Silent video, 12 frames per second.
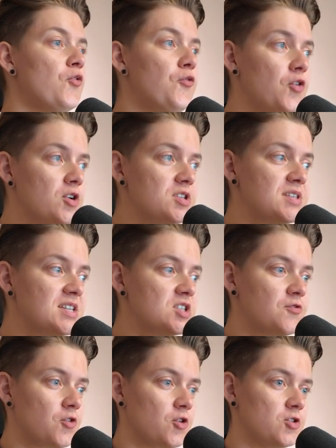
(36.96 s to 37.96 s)
first things
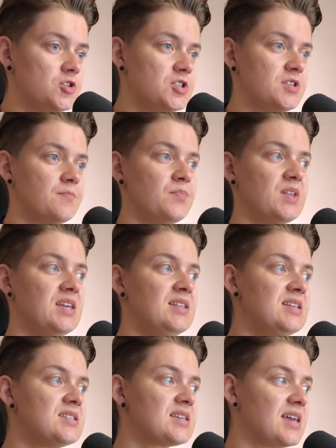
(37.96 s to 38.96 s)
first, in
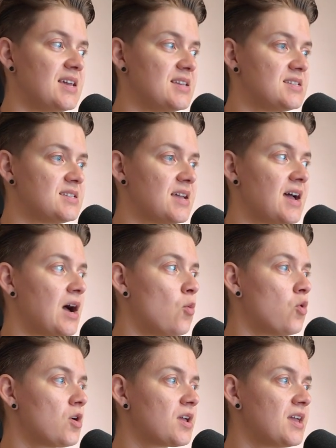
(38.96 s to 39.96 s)
this case, I'm
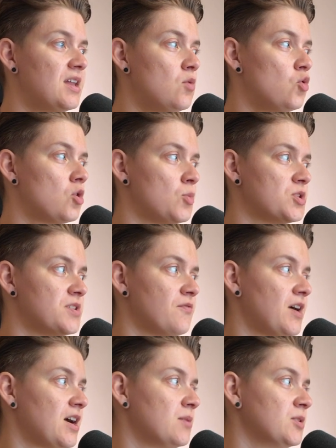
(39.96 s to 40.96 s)
working in a WooCommerce
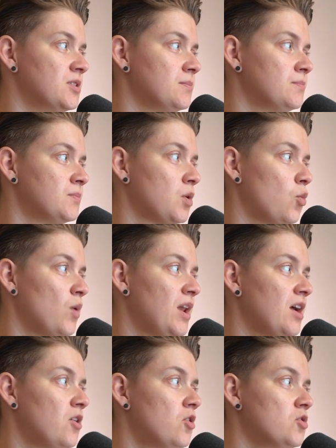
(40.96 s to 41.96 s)
environment. When
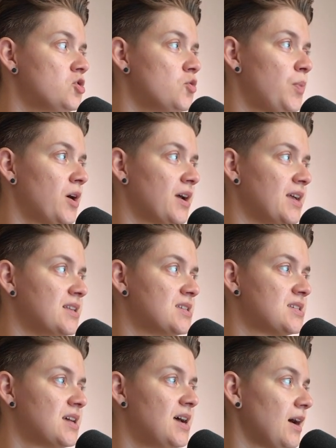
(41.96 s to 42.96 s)
I go to
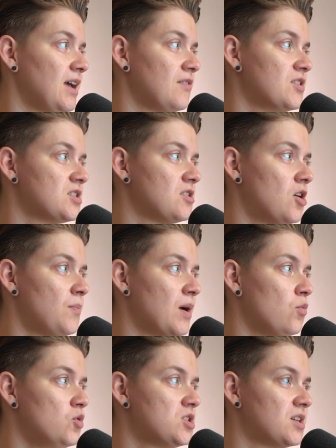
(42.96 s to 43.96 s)
plugins, I have installed my
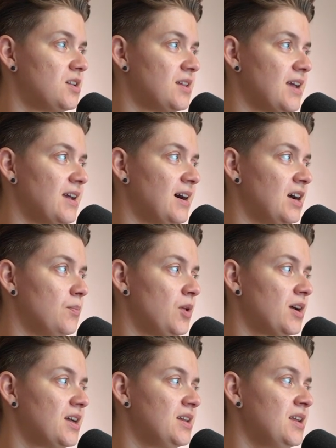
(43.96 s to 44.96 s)
Woosa.ai
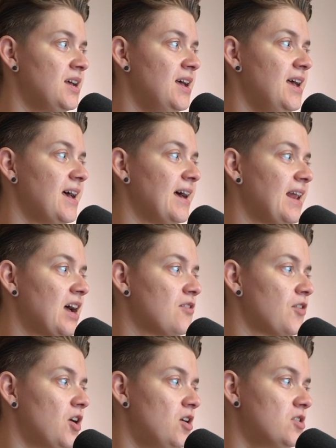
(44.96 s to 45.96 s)
plugin, and
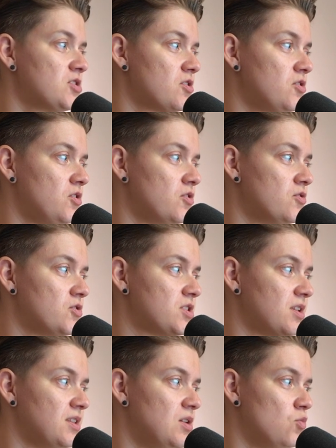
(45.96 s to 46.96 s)
I've also used
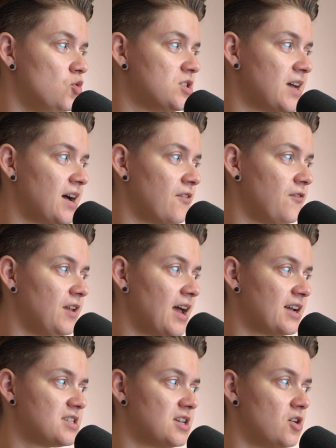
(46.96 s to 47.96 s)
the Woosa
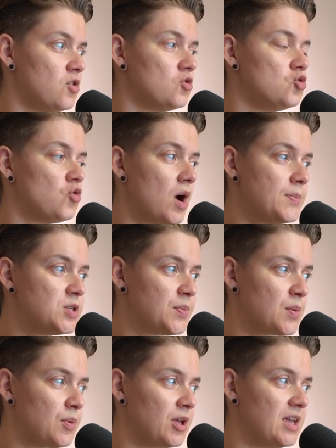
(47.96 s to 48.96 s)
VidaXL
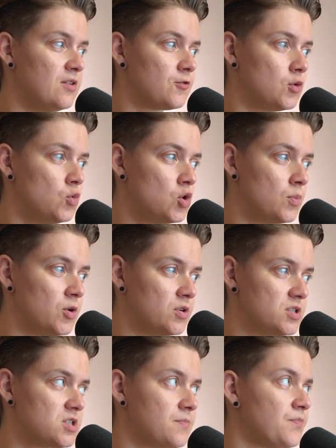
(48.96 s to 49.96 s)
dropshipping plugin for
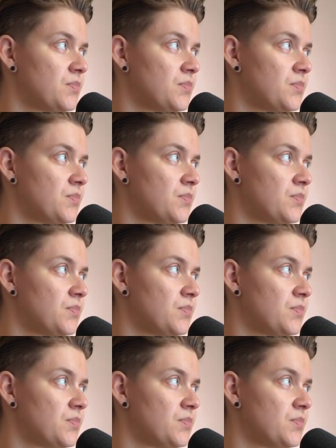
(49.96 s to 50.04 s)
WooCommerce.